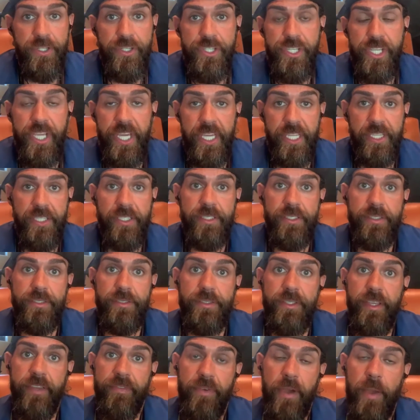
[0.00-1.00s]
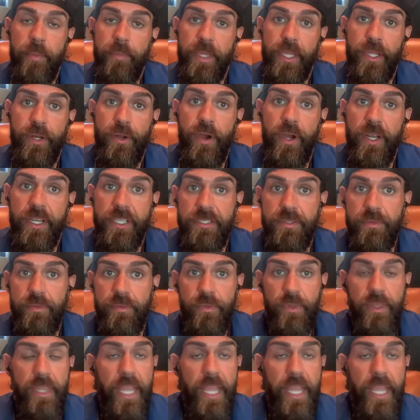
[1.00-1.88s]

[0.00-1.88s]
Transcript: shit, if I'm being honest.